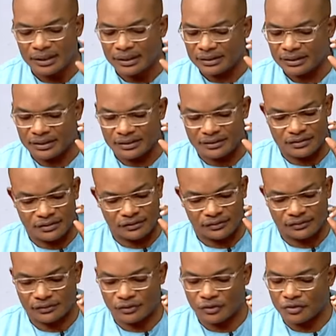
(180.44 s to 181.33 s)
that
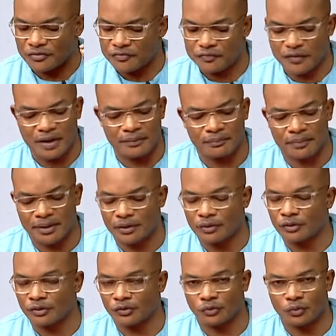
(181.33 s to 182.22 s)
is confirmed by
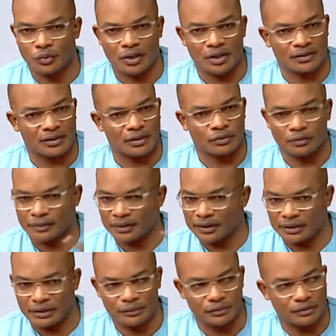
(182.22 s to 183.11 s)
God's word, that will be
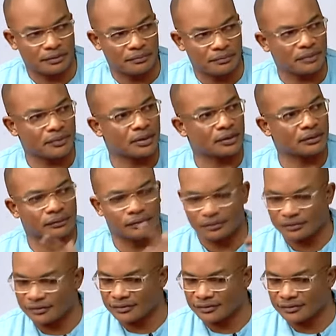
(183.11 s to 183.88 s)
including miracles,